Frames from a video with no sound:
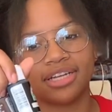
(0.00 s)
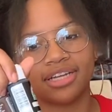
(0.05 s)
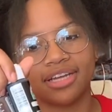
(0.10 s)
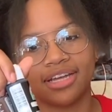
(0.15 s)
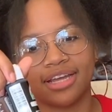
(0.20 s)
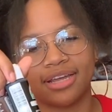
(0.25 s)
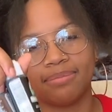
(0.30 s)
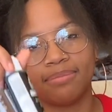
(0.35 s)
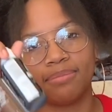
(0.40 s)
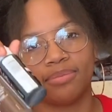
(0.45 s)

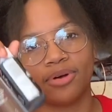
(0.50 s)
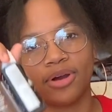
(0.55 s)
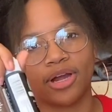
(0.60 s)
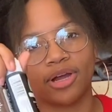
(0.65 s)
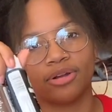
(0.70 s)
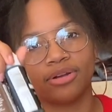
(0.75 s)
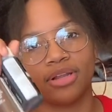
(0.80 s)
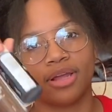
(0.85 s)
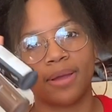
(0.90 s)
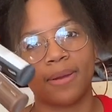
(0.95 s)
and
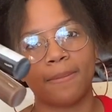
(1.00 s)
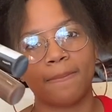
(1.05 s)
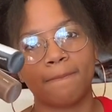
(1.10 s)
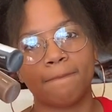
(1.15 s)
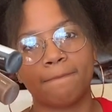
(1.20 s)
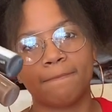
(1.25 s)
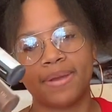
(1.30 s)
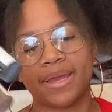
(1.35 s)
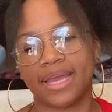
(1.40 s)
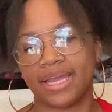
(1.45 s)
brown
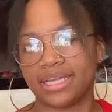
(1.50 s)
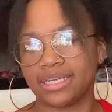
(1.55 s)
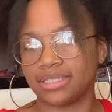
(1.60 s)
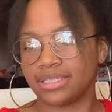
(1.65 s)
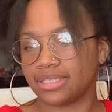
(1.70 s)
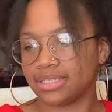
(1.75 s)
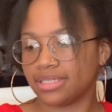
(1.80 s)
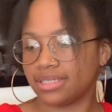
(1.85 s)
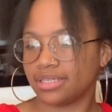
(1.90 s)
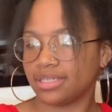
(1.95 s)

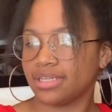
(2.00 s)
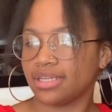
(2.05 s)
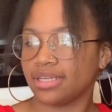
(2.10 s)
paint.